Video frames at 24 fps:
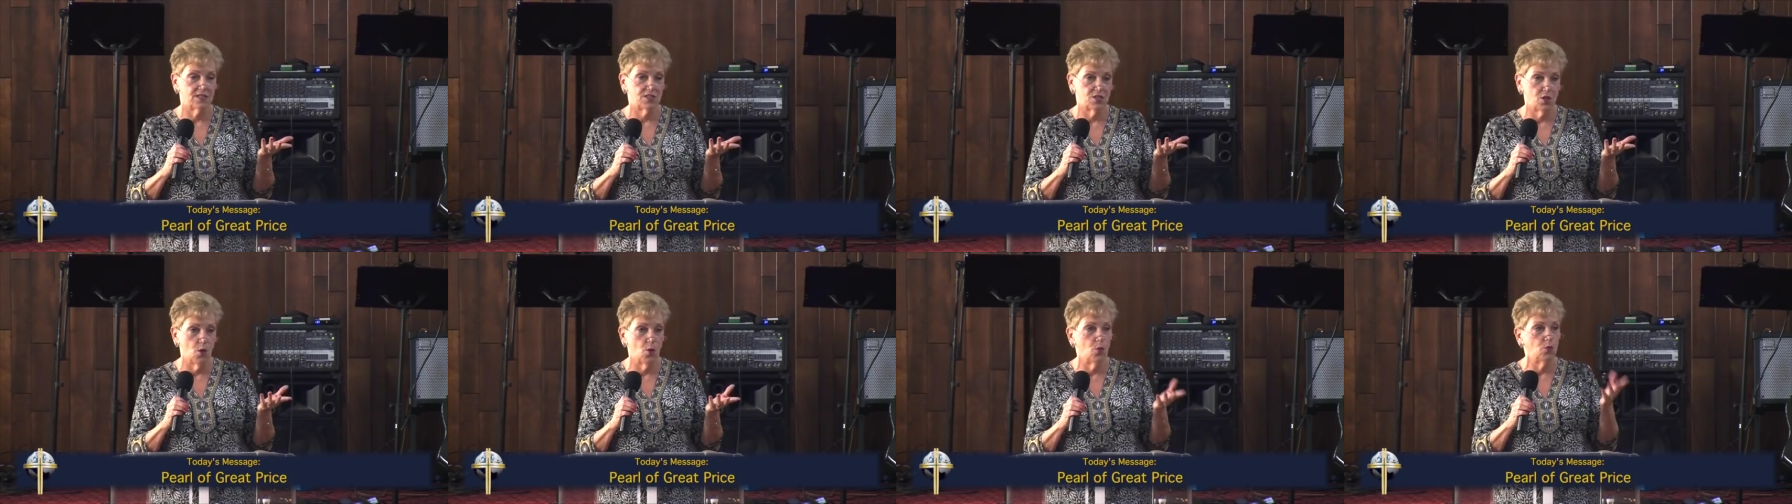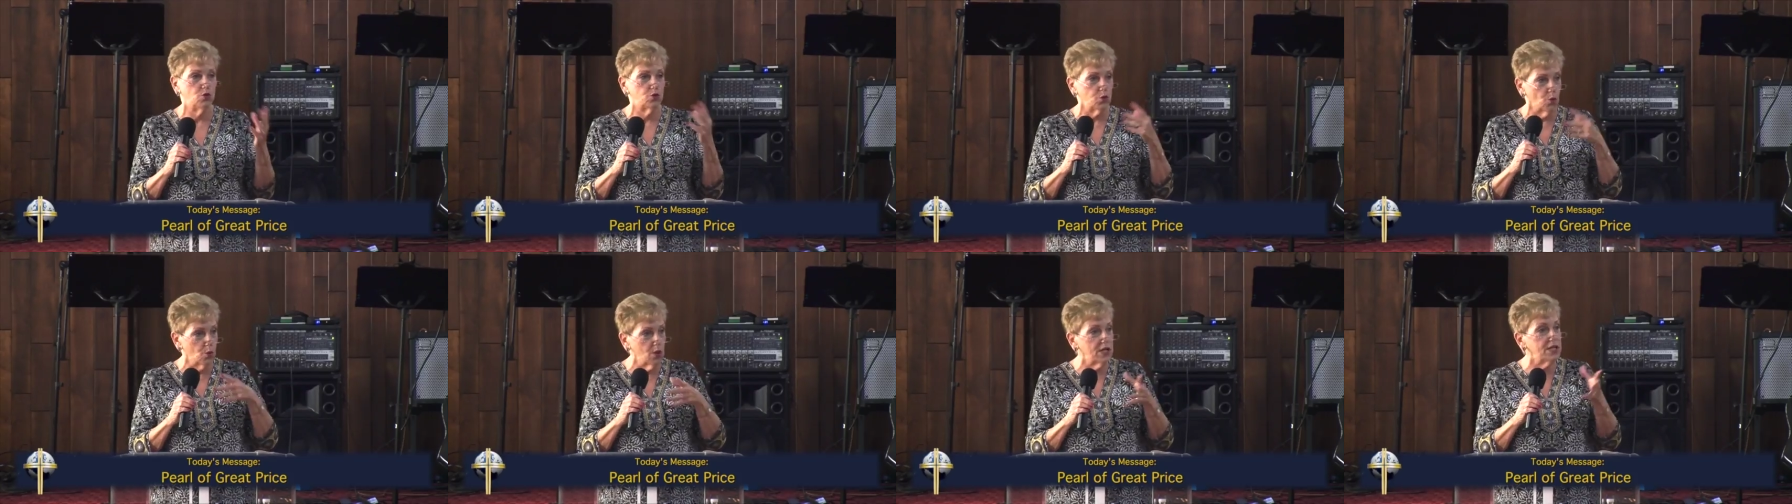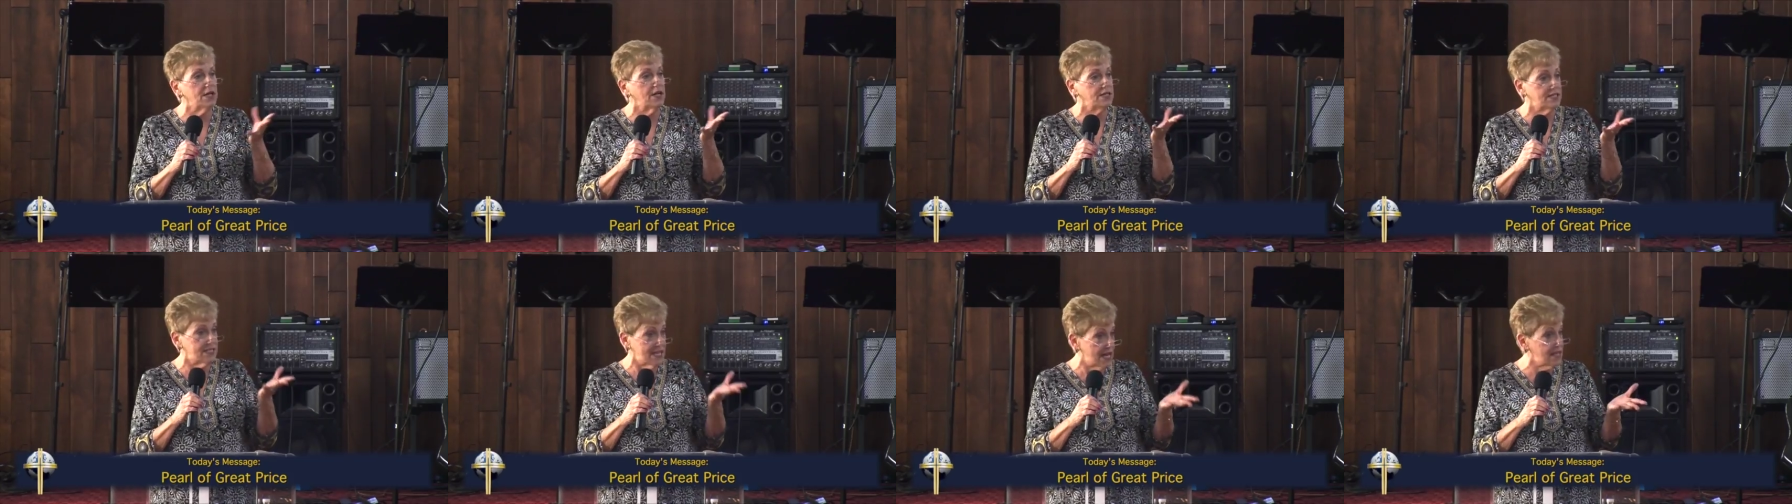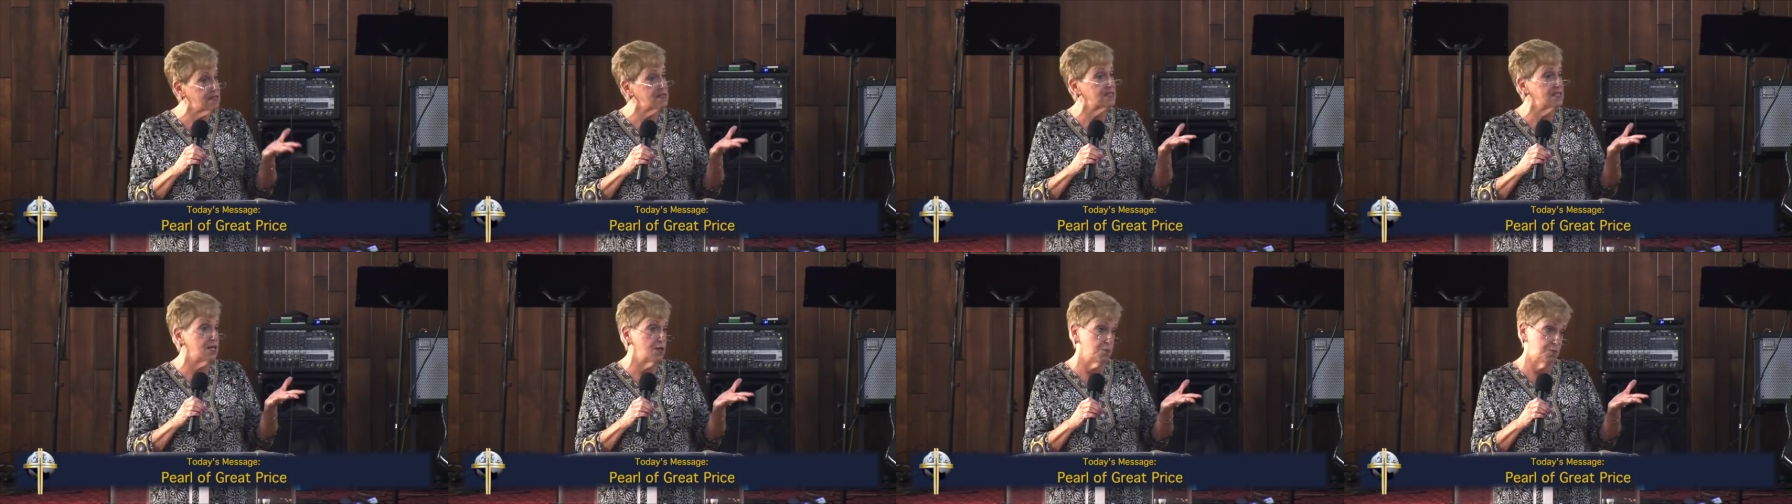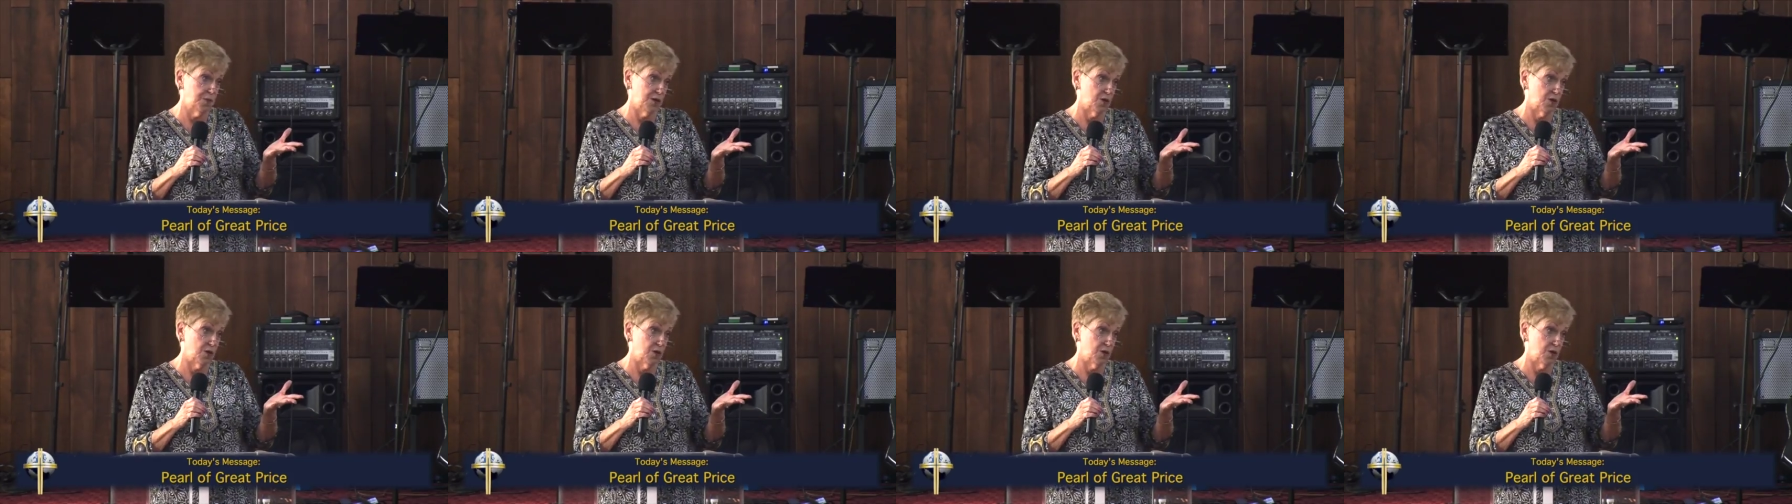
So during testing